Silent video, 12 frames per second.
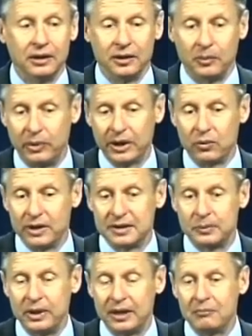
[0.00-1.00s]
The big
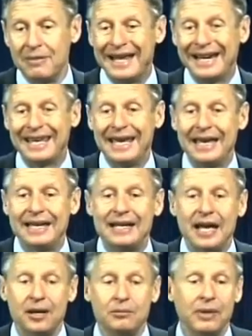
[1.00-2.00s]
ones being
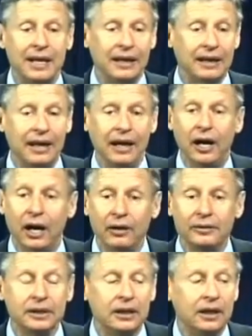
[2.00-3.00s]
Medicaid and
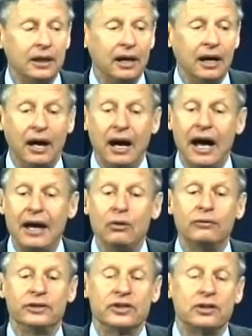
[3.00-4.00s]
Medicare. I
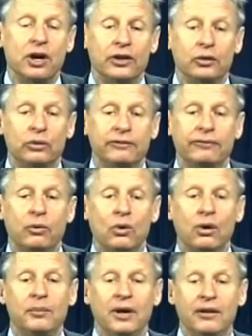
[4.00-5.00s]
oversaw the
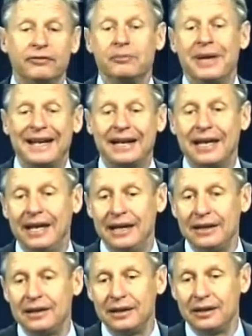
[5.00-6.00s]
reform of
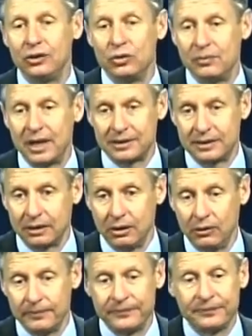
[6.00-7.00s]
Medicaid in New
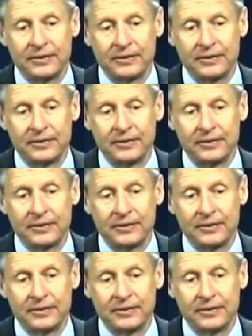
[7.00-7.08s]
Mexico.